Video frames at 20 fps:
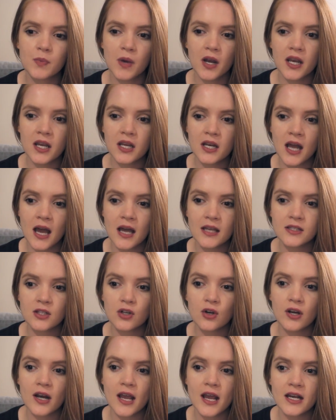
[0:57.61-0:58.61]
but it hasn't
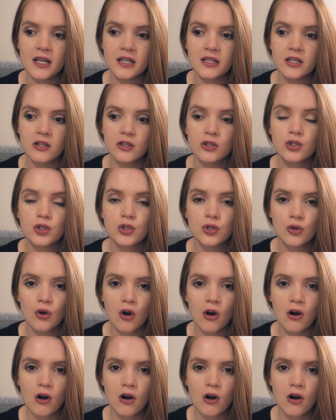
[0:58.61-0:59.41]
got anything too